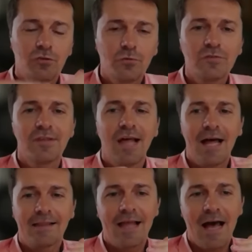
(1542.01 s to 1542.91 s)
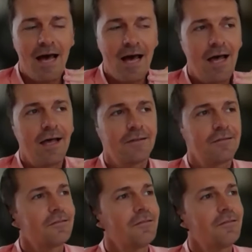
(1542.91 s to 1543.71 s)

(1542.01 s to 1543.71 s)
use that as